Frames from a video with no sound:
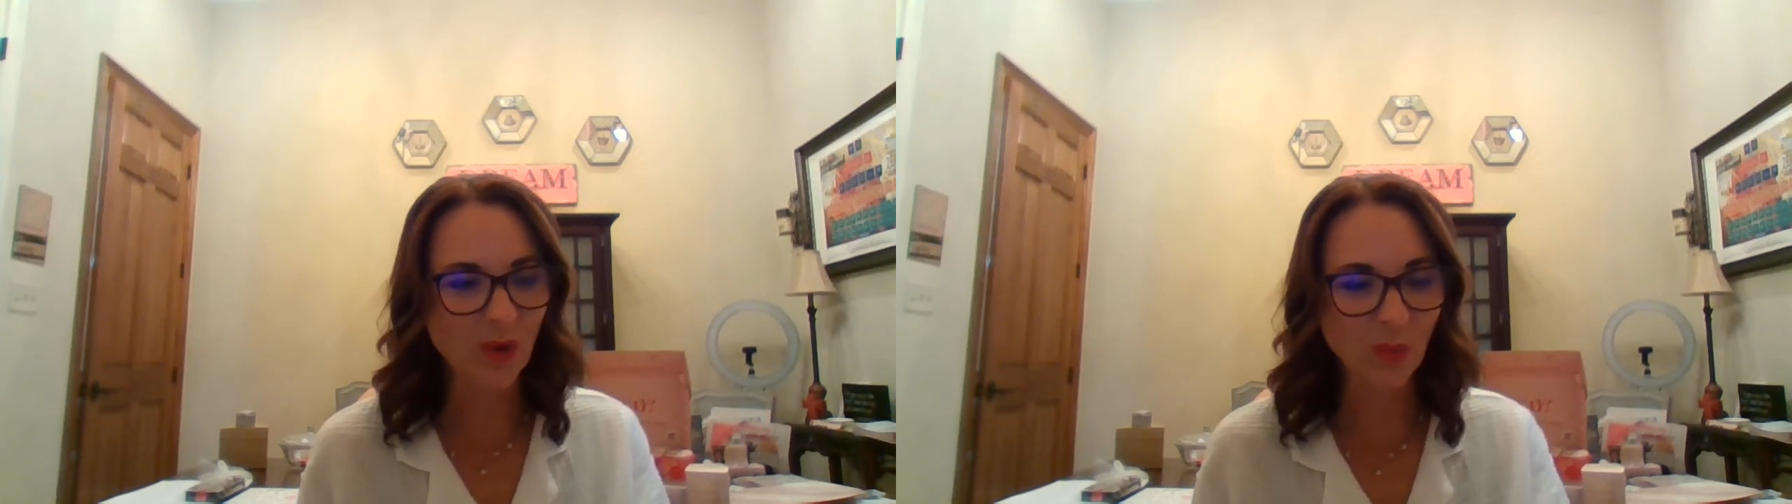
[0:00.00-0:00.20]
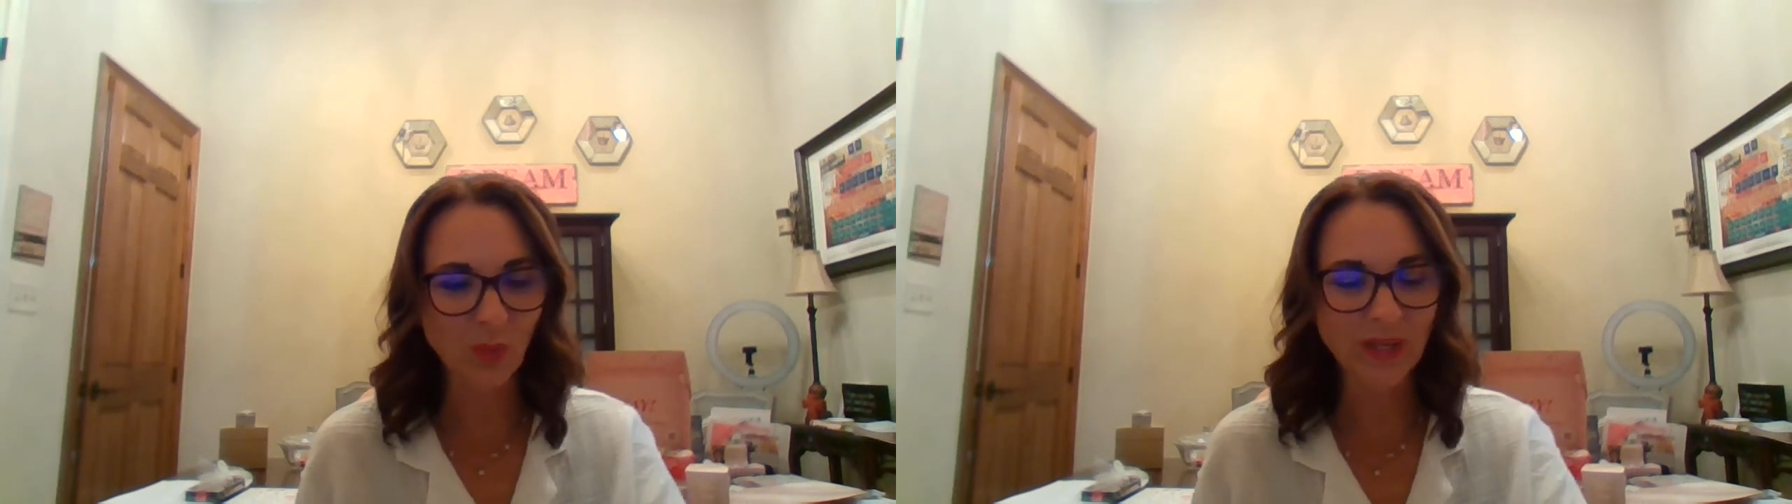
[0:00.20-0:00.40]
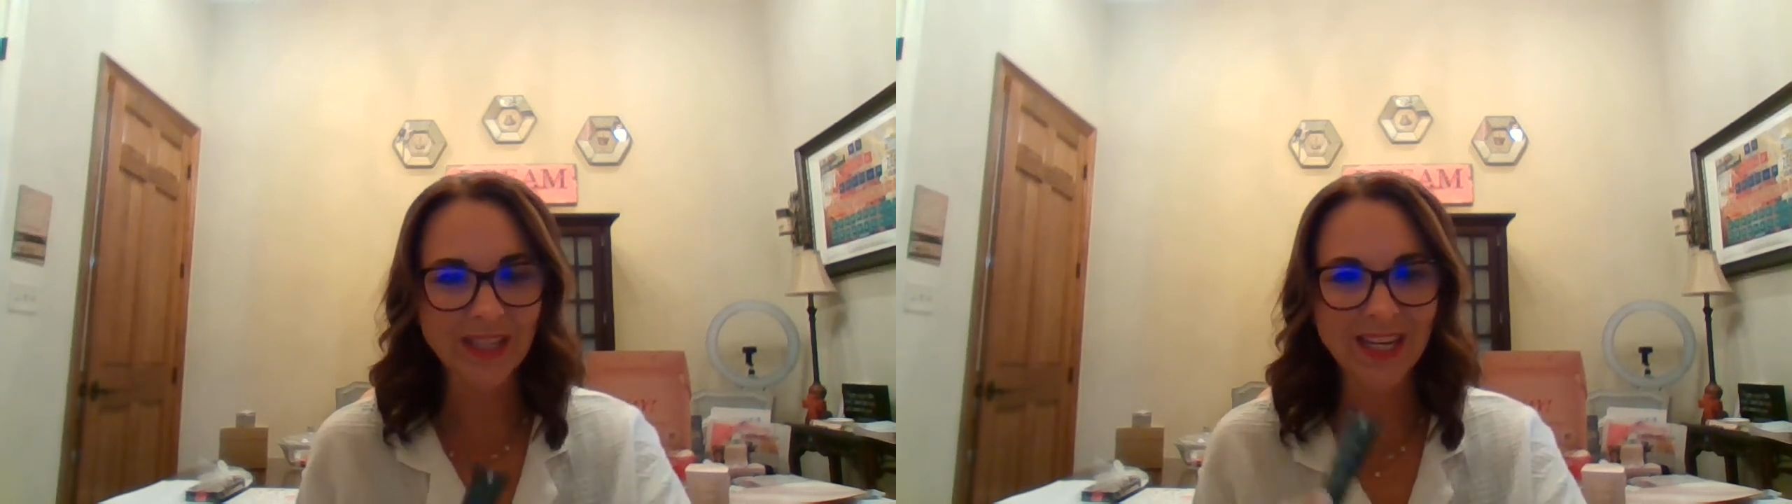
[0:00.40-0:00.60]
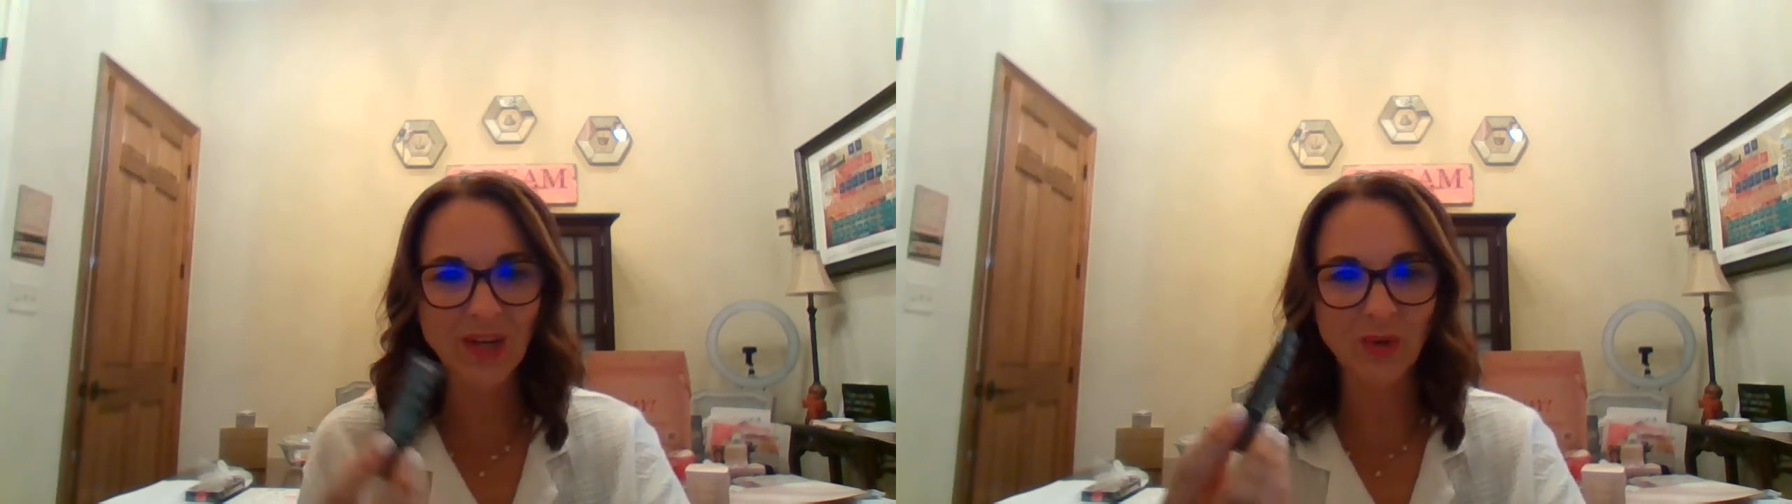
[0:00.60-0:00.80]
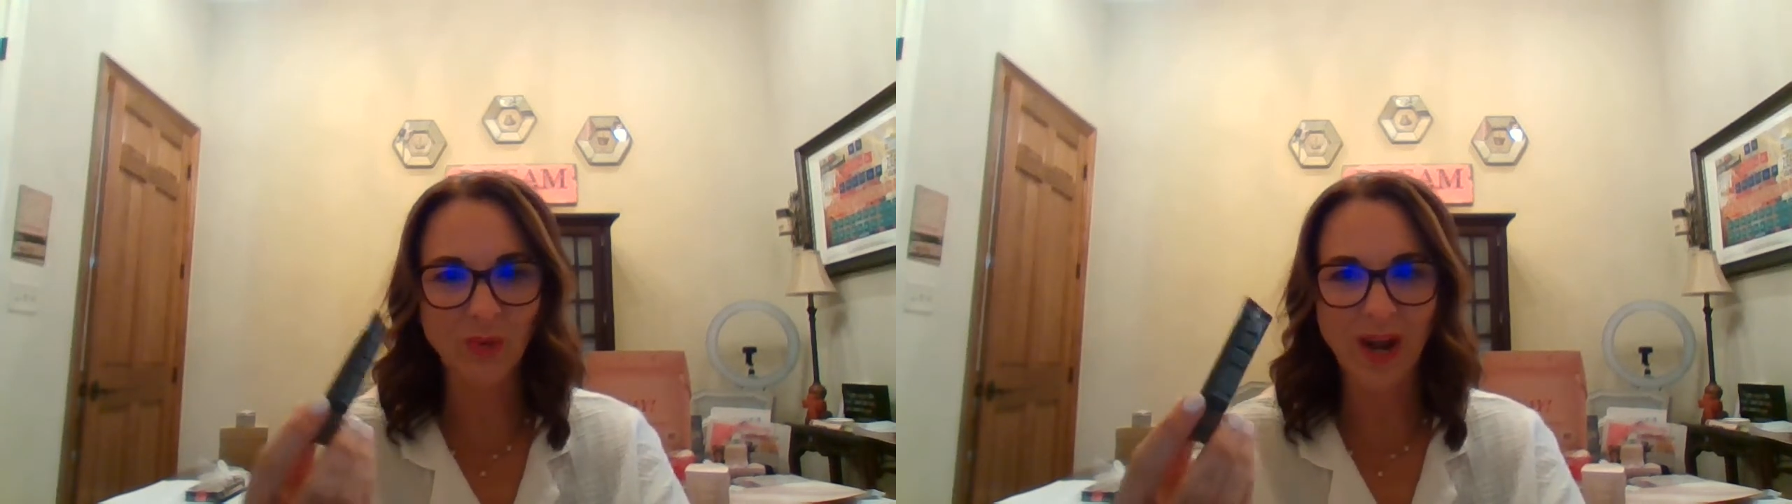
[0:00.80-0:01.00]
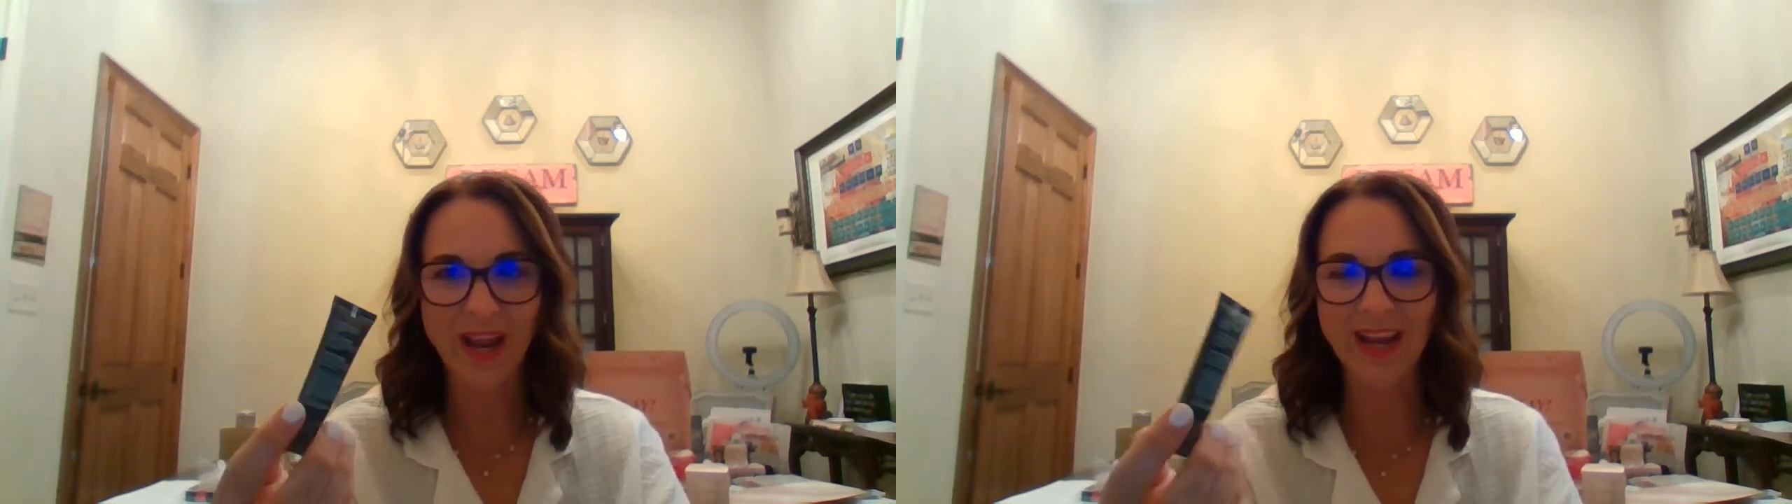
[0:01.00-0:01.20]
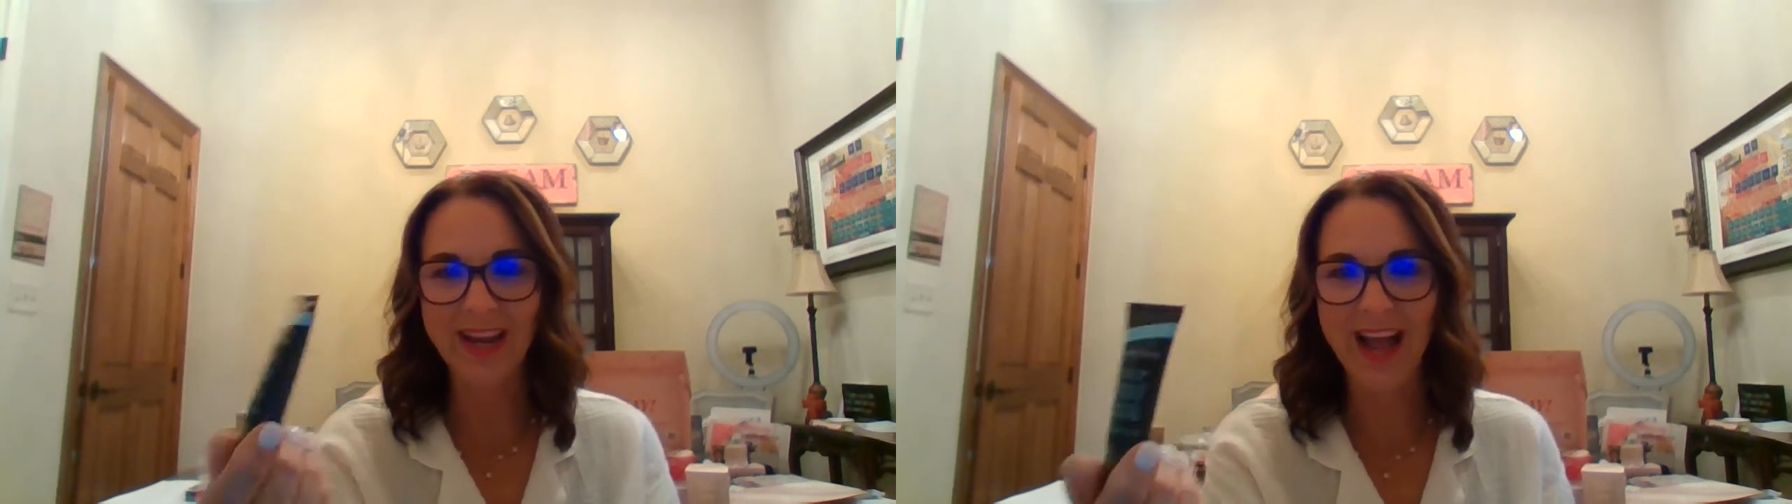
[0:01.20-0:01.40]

a really great,